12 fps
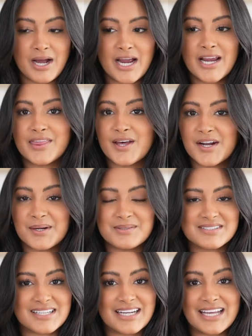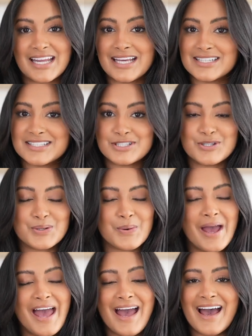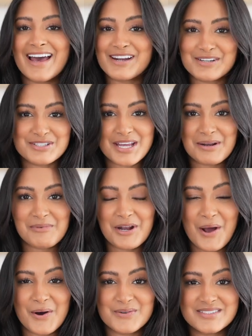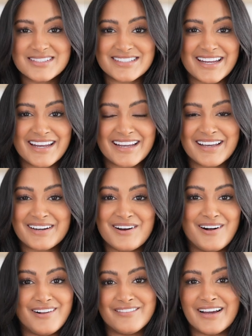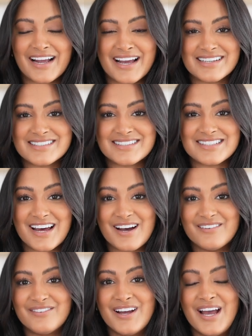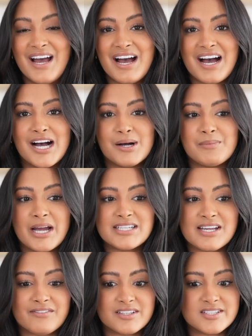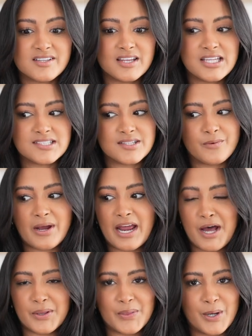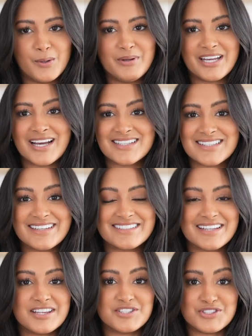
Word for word: I thought I was gonna get into entertainment hosting and all that kind of stuff. I definitely took the easy way out though, because I did the